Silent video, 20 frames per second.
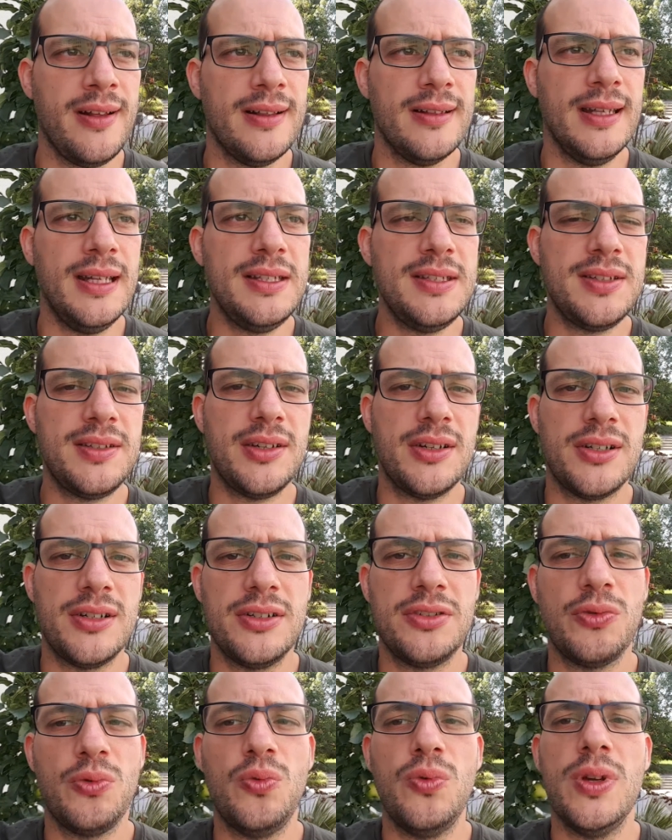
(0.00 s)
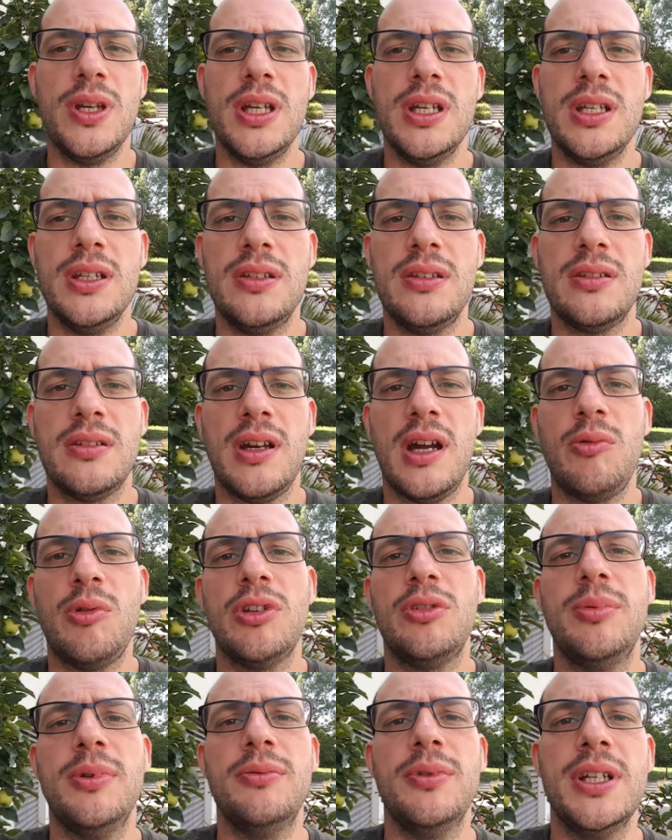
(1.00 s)
let's start with I
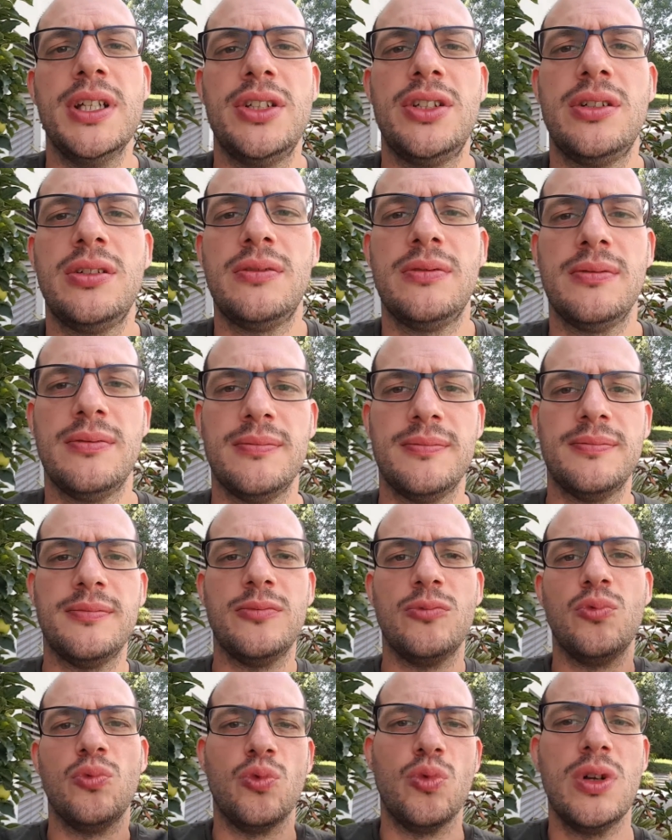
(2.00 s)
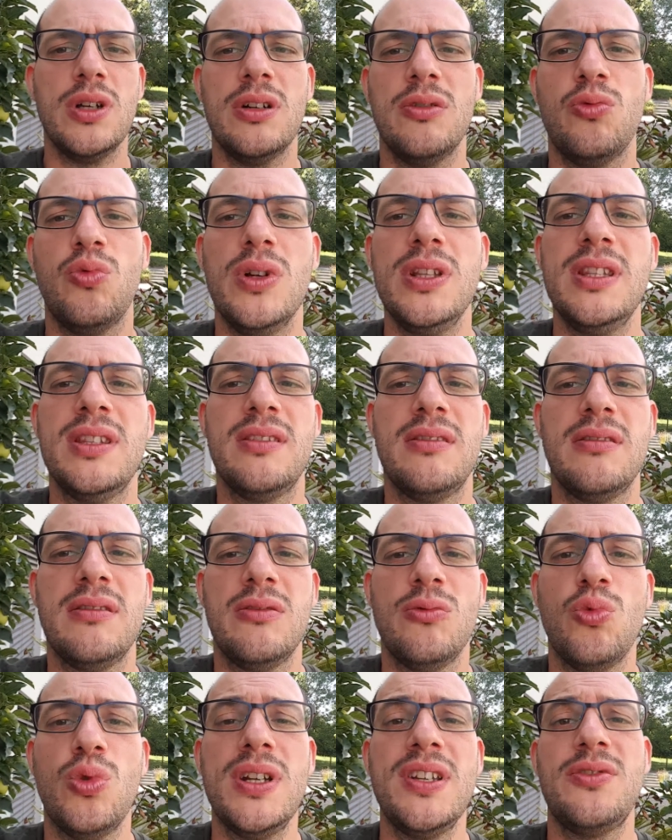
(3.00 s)
want to be rich.
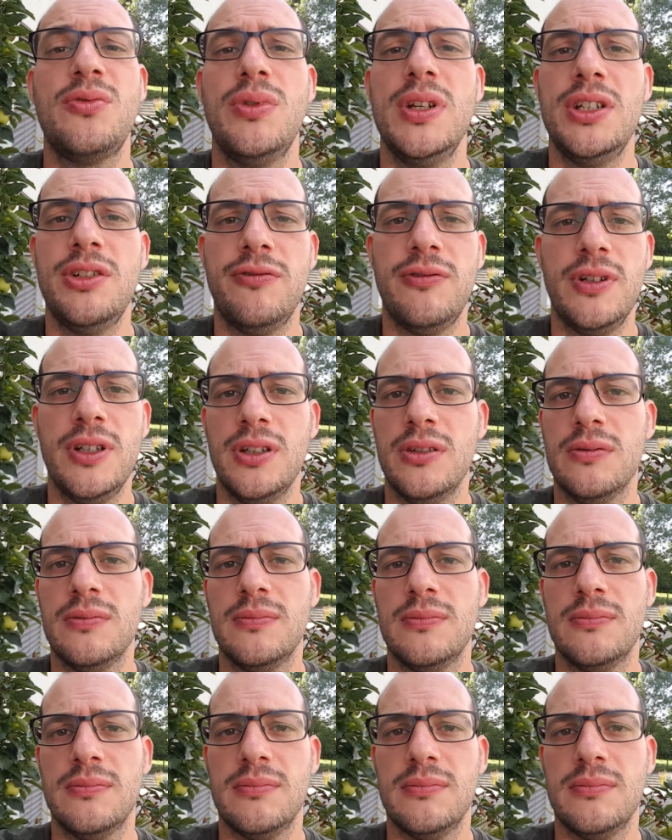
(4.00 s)
What is rich for you?